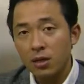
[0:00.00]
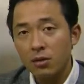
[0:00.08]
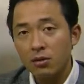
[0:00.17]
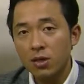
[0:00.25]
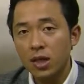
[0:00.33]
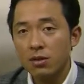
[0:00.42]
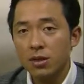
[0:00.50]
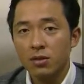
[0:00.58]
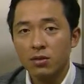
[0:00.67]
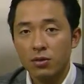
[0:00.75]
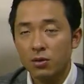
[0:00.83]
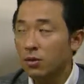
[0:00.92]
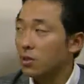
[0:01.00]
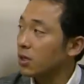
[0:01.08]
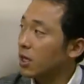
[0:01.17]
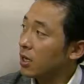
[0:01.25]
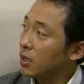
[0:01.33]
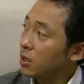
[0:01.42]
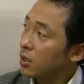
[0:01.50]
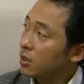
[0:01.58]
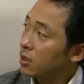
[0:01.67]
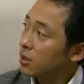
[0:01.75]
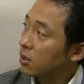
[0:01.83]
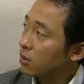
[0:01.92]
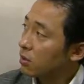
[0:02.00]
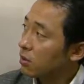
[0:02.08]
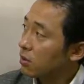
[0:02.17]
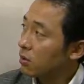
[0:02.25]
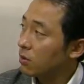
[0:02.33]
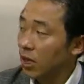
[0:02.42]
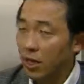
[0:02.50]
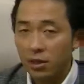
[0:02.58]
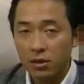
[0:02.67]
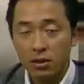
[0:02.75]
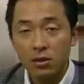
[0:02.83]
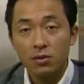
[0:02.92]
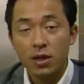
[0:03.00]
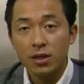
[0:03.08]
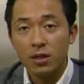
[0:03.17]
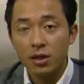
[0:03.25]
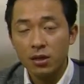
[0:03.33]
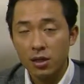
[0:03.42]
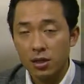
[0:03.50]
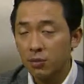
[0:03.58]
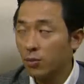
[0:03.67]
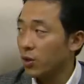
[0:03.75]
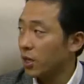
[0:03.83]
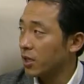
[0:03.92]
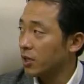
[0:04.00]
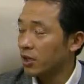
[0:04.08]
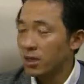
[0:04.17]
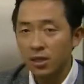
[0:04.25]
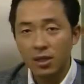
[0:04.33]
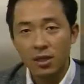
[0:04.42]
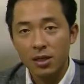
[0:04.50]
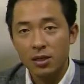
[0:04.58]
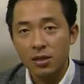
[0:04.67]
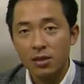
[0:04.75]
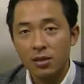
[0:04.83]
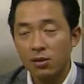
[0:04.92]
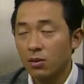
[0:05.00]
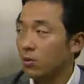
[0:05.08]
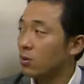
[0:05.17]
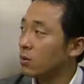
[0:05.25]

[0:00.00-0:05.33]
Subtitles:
To tell the truth, there is no clear criteria for it. So